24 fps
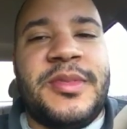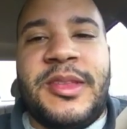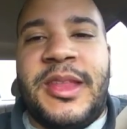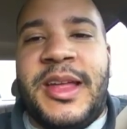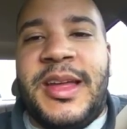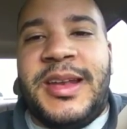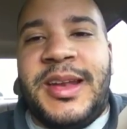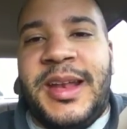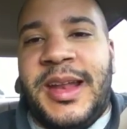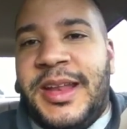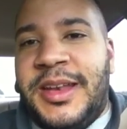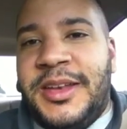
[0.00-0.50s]

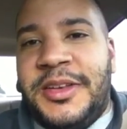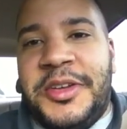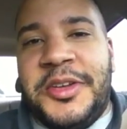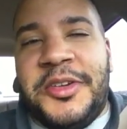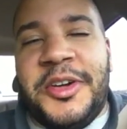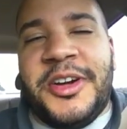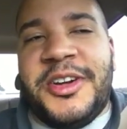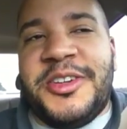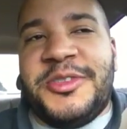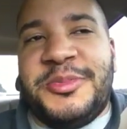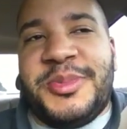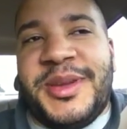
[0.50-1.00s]
They didn't
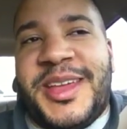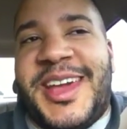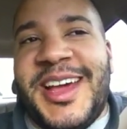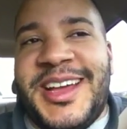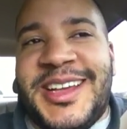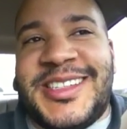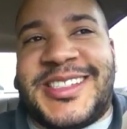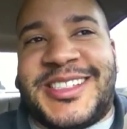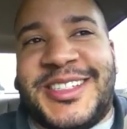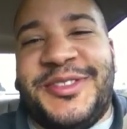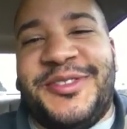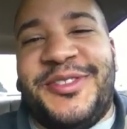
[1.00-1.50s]
do it
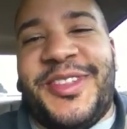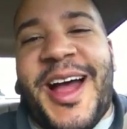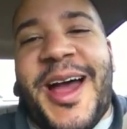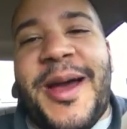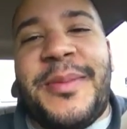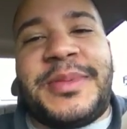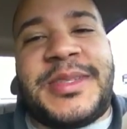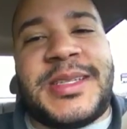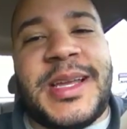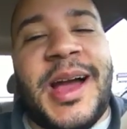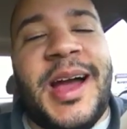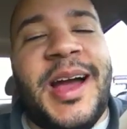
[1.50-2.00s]
because of
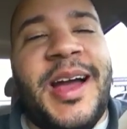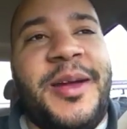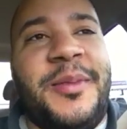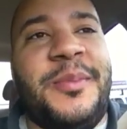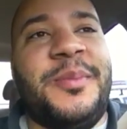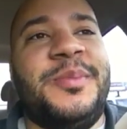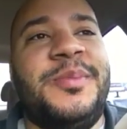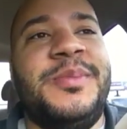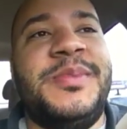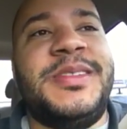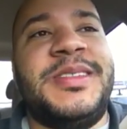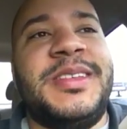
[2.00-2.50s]
lap
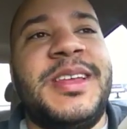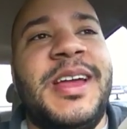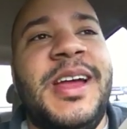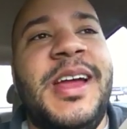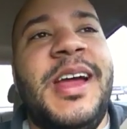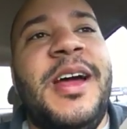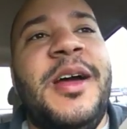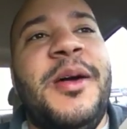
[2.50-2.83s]
times,